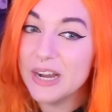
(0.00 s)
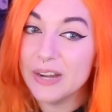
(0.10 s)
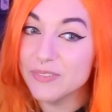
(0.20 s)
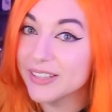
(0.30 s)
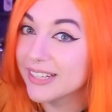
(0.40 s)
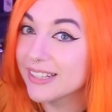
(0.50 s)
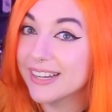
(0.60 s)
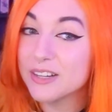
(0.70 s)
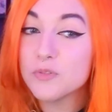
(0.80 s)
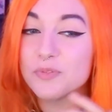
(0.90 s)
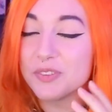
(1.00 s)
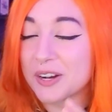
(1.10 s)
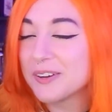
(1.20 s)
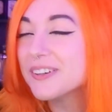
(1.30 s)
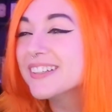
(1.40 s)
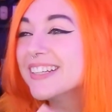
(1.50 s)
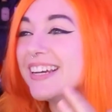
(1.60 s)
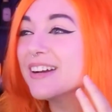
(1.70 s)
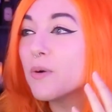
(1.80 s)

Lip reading: And then they like literally,